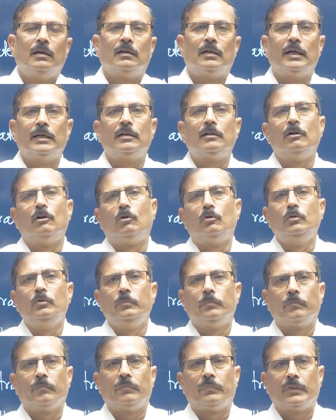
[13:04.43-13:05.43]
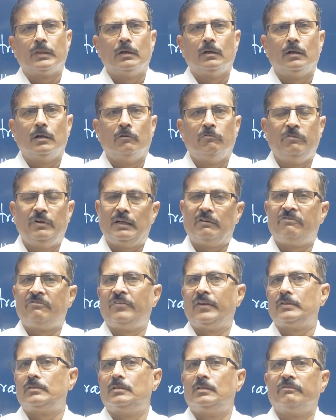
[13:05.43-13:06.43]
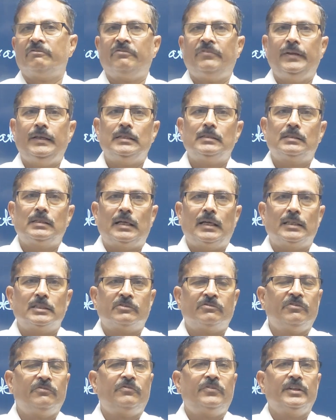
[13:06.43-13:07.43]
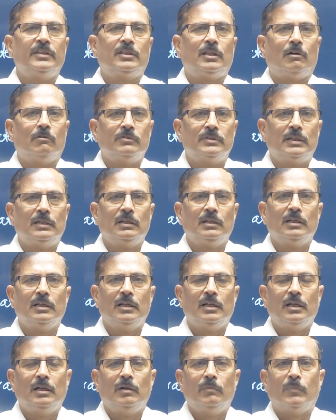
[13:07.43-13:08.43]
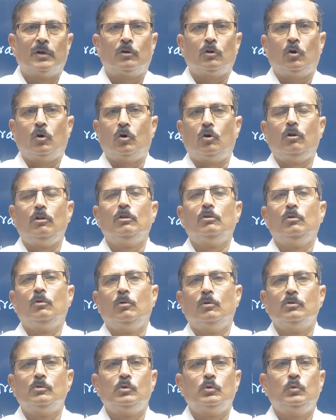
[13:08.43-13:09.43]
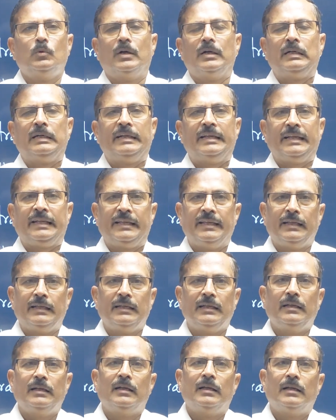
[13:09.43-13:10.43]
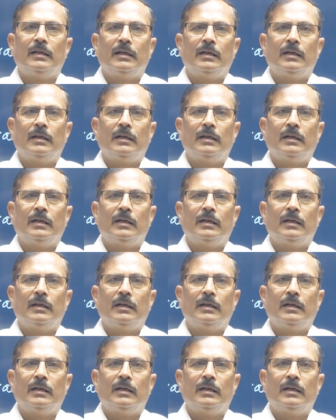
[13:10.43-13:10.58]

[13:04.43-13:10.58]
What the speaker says: Right now we have fixed the fees as 50,000, but all those who are taking